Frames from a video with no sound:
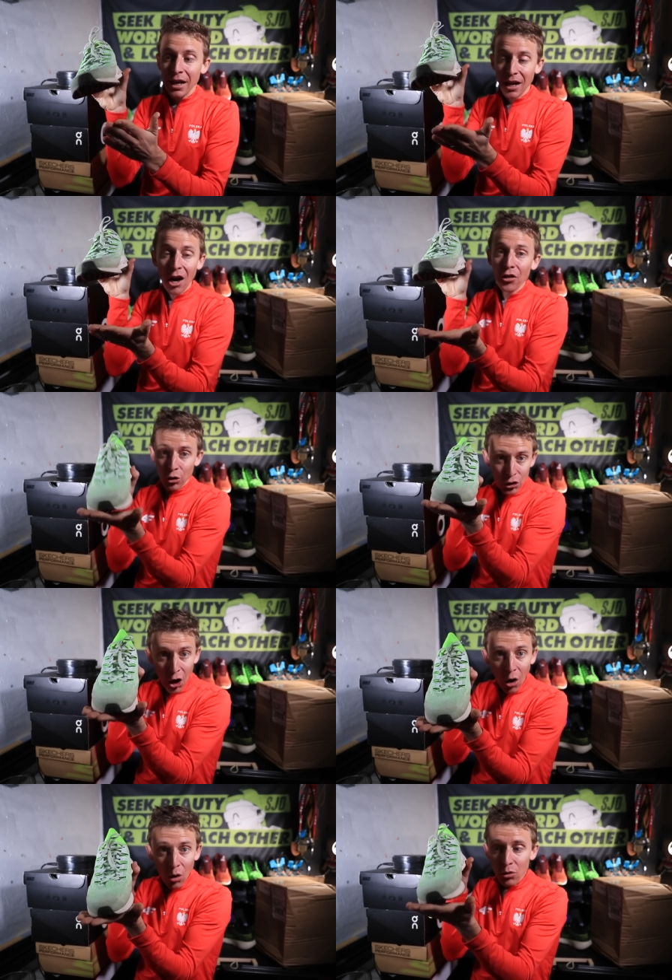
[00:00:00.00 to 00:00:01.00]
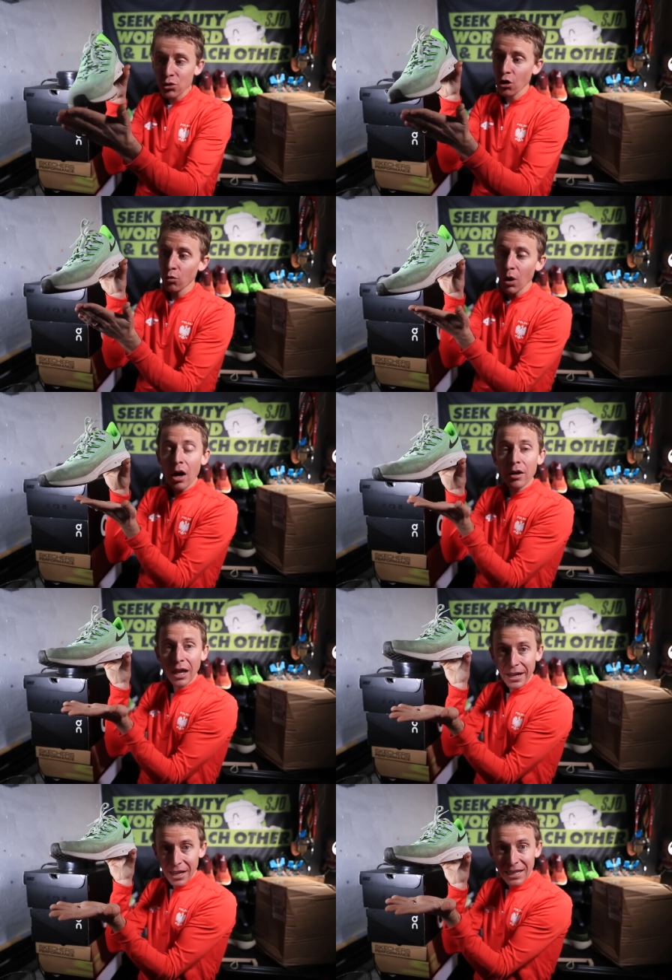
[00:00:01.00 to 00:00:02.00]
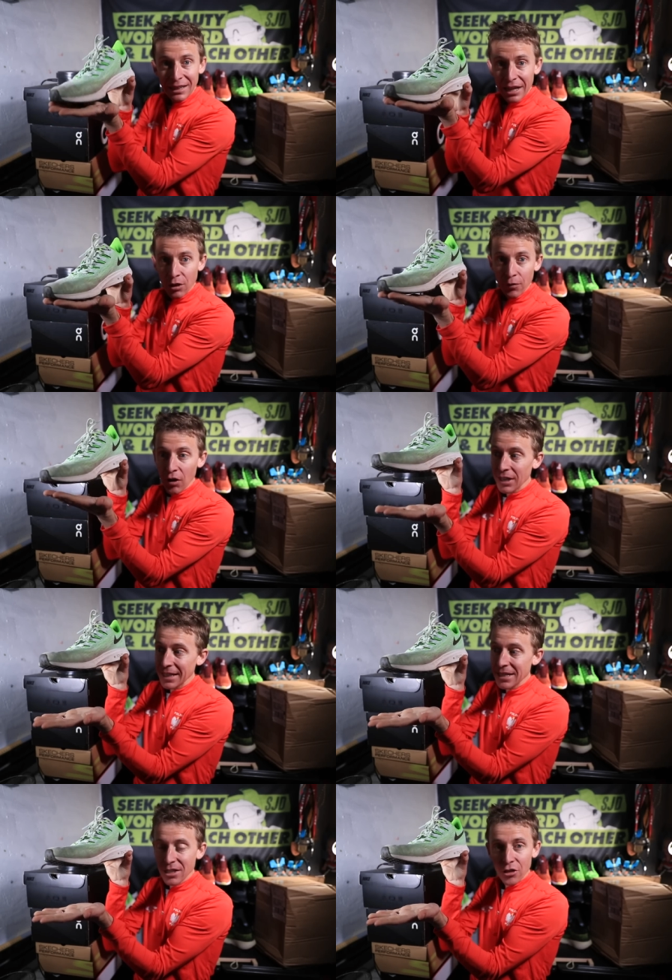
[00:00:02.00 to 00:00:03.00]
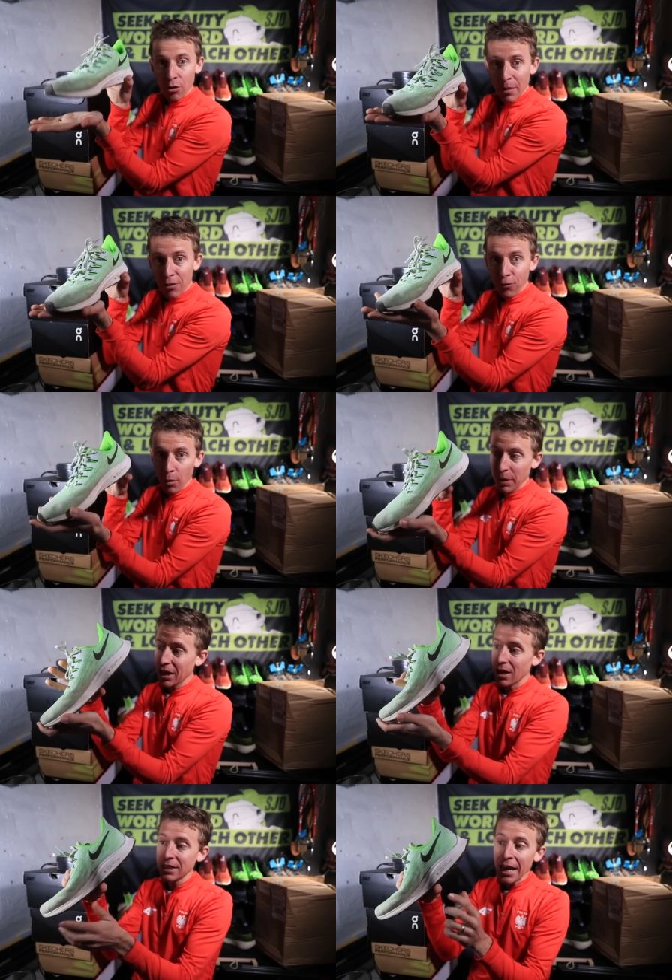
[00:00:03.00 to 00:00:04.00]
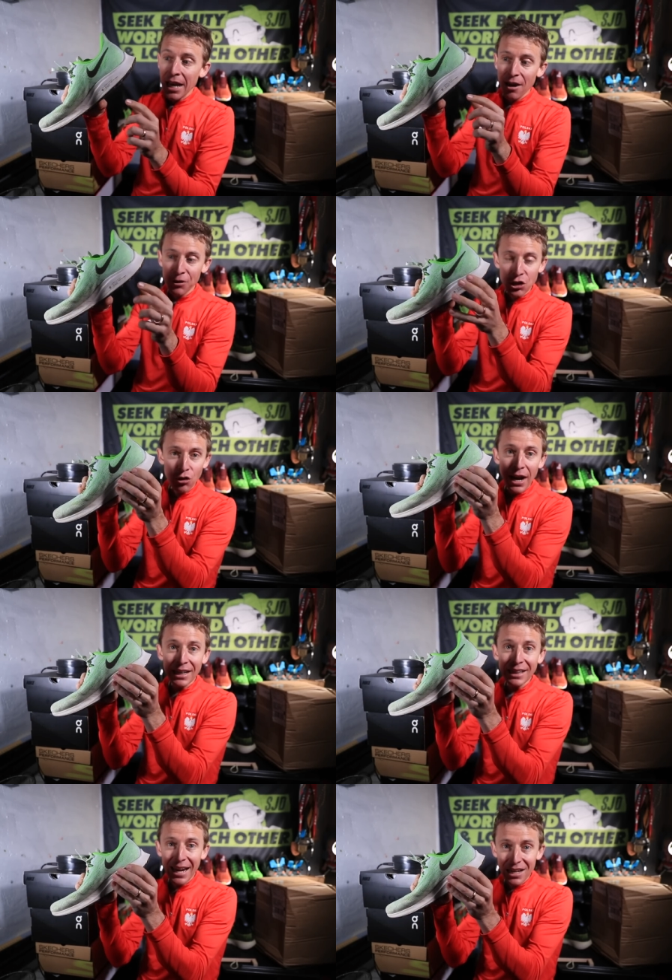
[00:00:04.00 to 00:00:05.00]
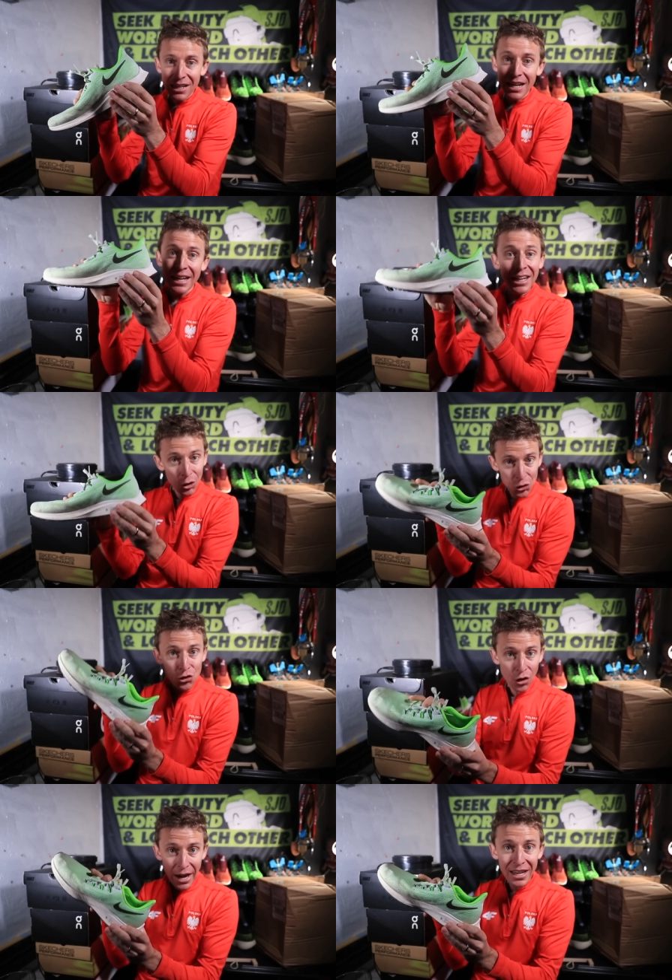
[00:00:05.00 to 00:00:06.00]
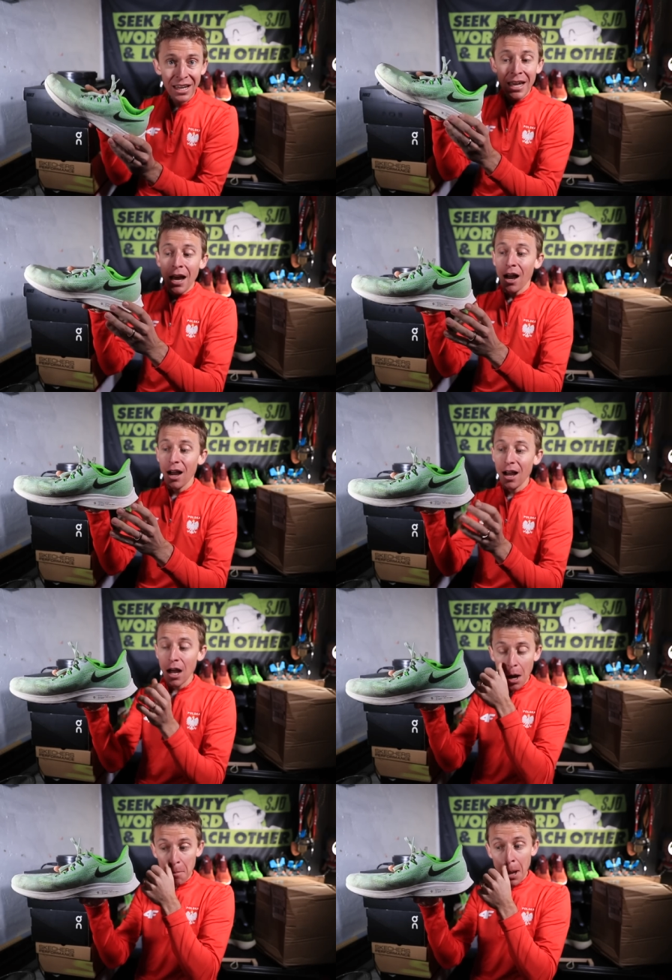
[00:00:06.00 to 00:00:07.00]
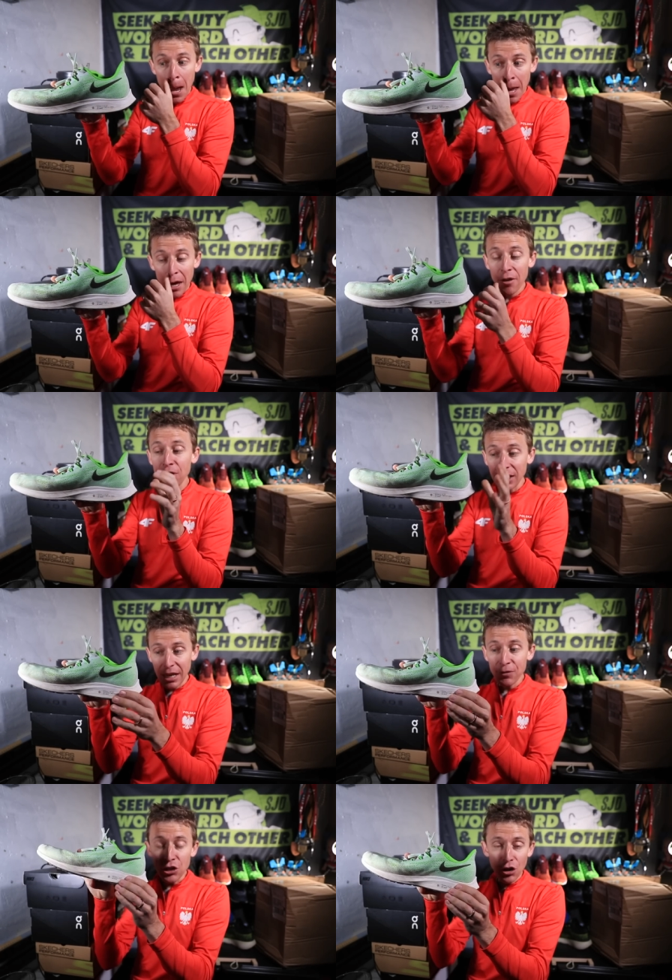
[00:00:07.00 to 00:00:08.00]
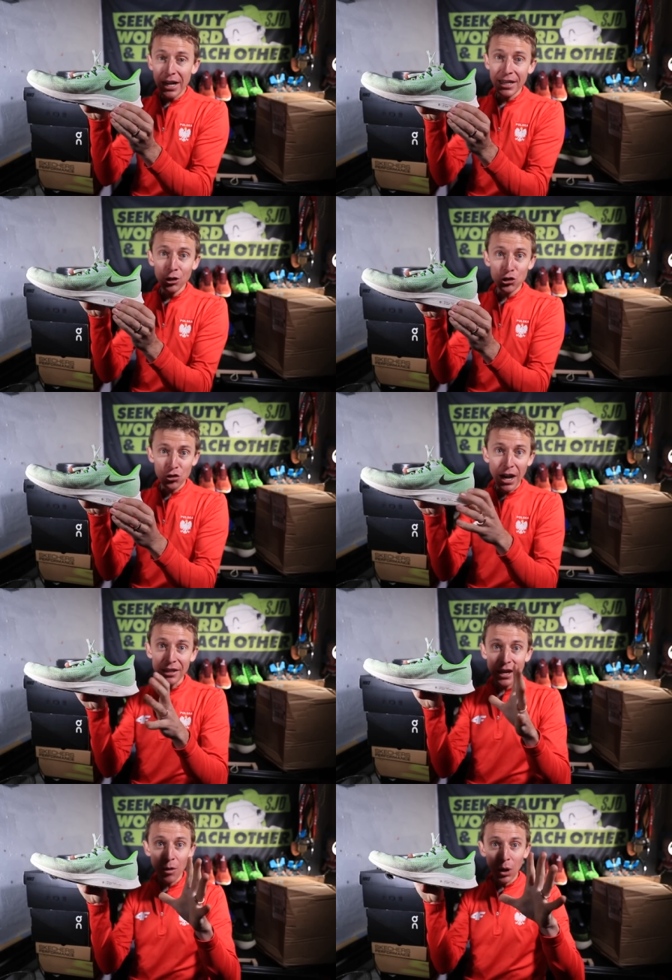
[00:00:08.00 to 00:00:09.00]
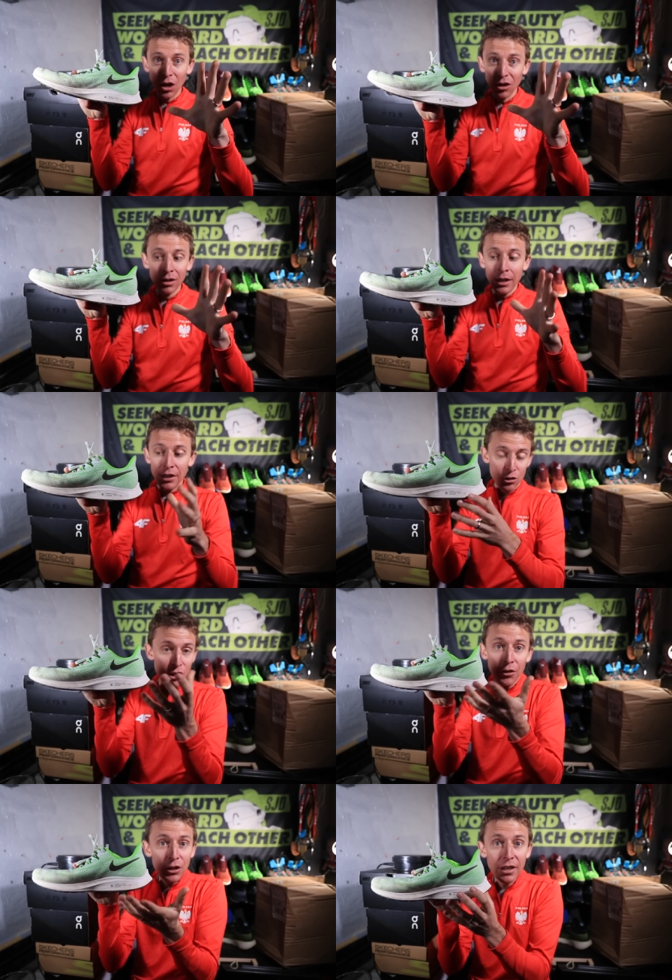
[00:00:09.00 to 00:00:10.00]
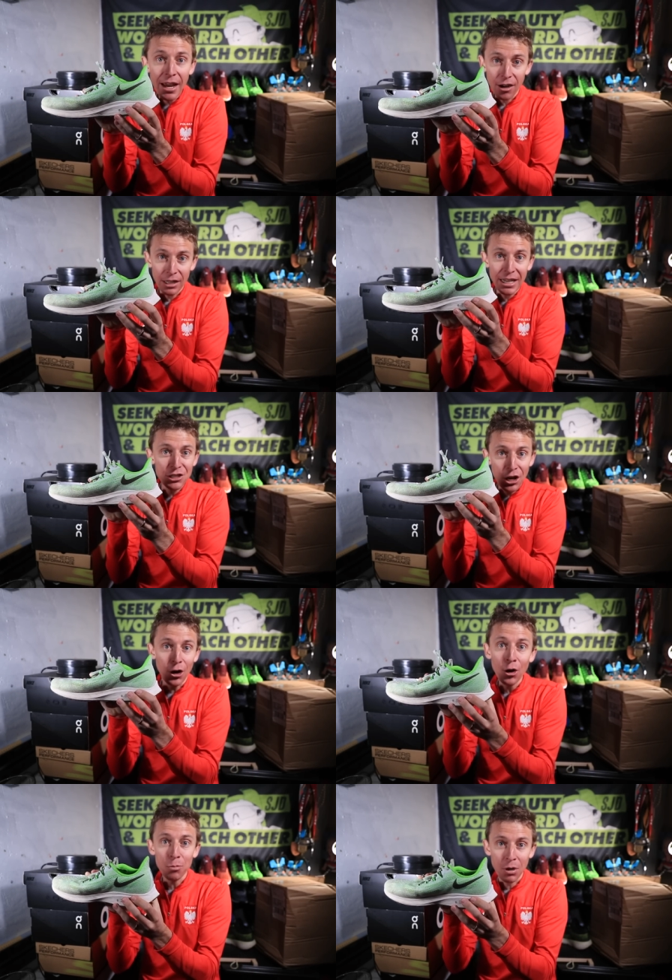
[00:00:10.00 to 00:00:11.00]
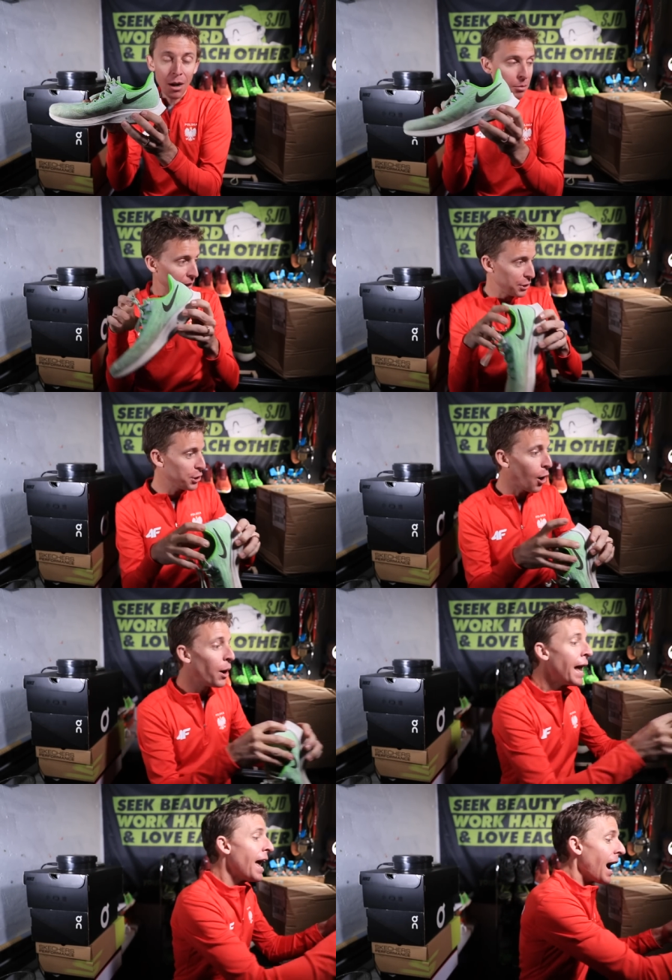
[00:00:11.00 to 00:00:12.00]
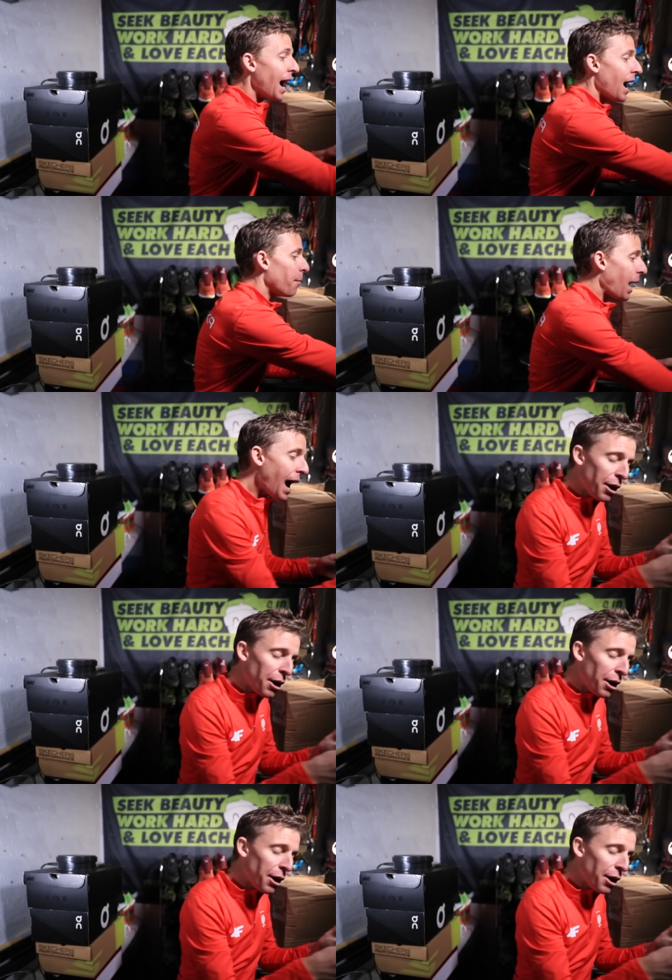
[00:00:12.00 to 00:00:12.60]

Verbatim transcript: on their toes or run like at, at the very least on their midfoot, because if they try to land and heel strike, um, if they if they try to heel strike, they will, there's nothing there. Like it's gonna hurt probably. So um, I